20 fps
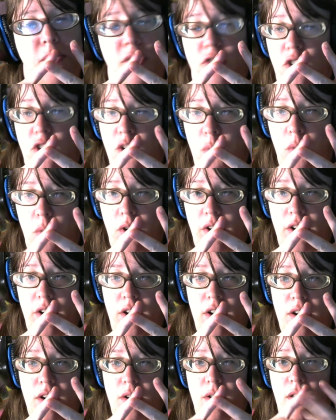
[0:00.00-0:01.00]
started
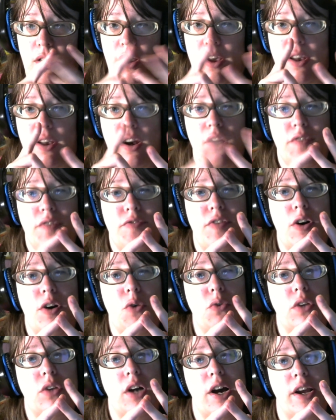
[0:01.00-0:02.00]
working. And our
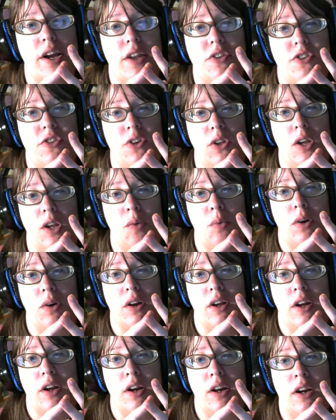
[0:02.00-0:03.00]
phone line is still not working.